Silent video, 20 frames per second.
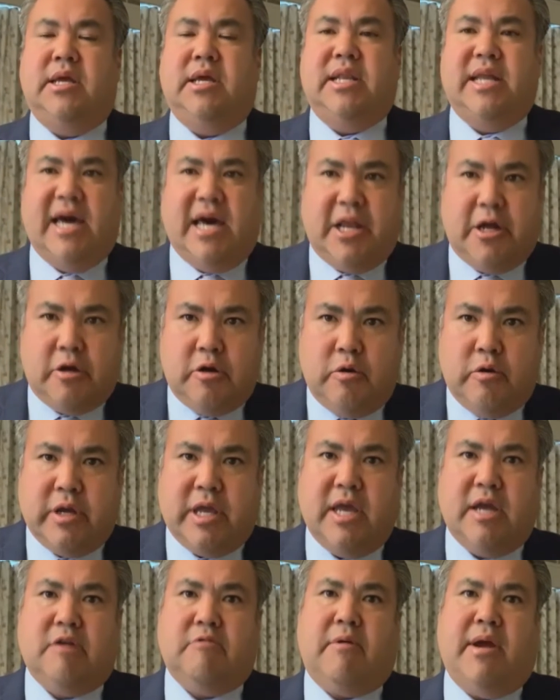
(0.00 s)
and how to go
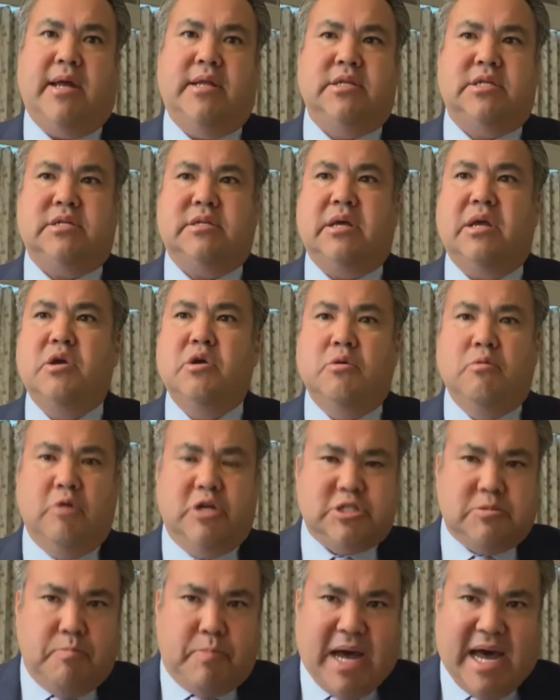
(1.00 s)
get grants,
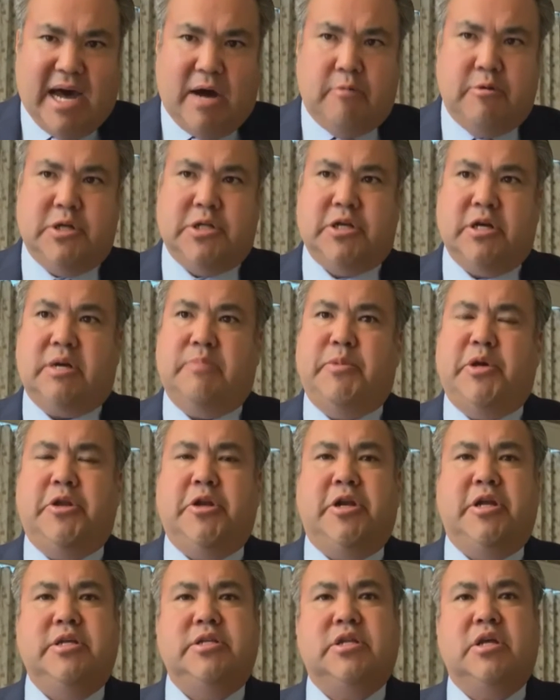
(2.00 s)
which empowers the
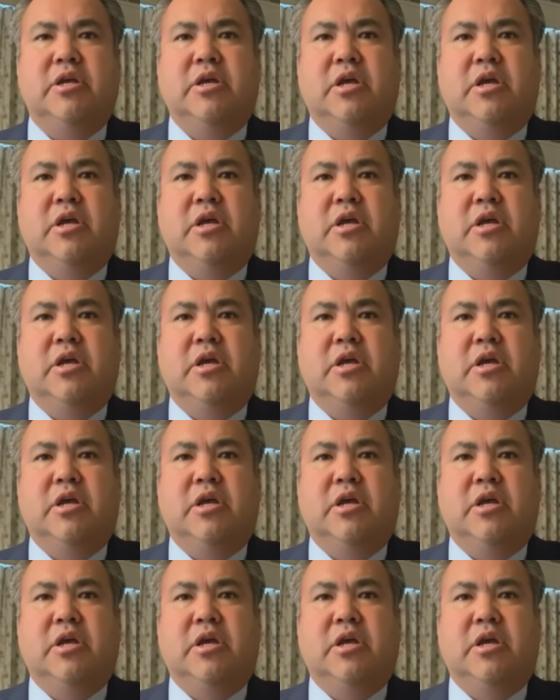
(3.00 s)
communities.